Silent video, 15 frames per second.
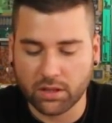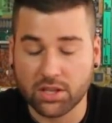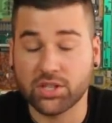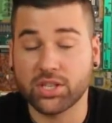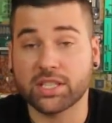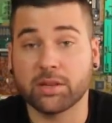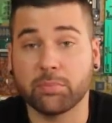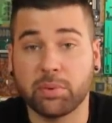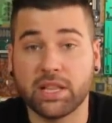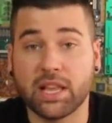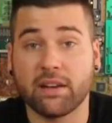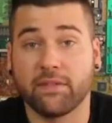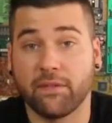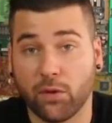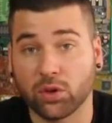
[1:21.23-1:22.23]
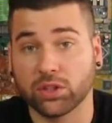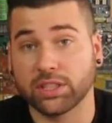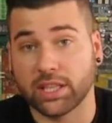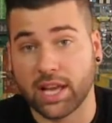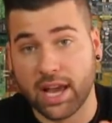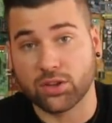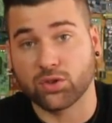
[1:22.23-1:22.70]
PDF for
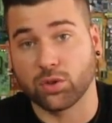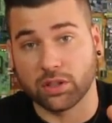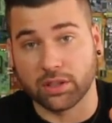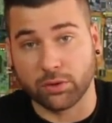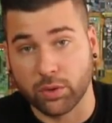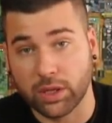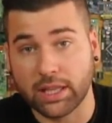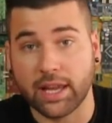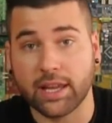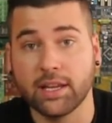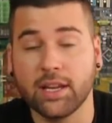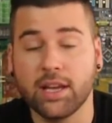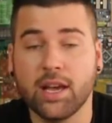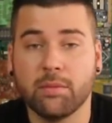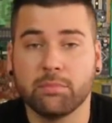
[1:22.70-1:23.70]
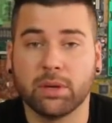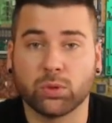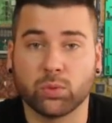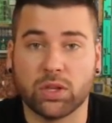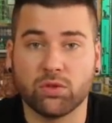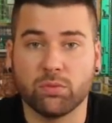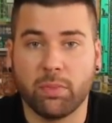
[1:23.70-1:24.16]
the actual relay,
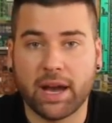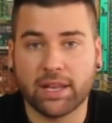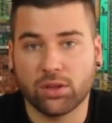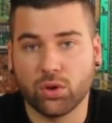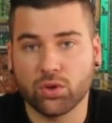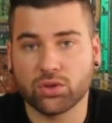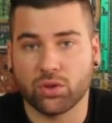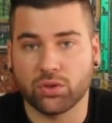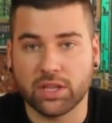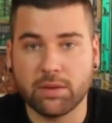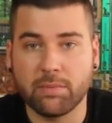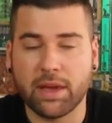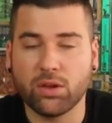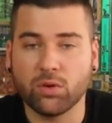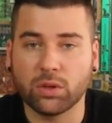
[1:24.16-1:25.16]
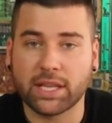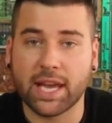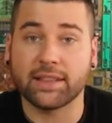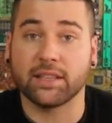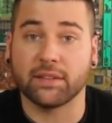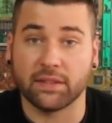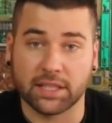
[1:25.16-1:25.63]
but when you buy those on eBay you will
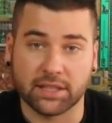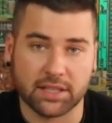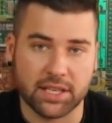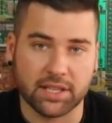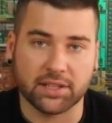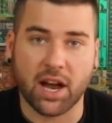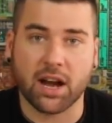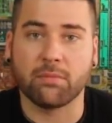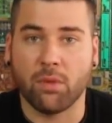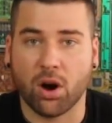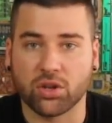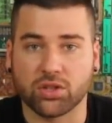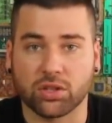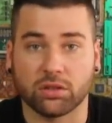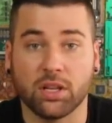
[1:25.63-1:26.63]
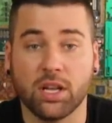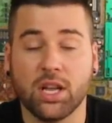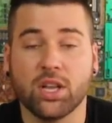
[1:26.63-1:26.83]
get the entire module.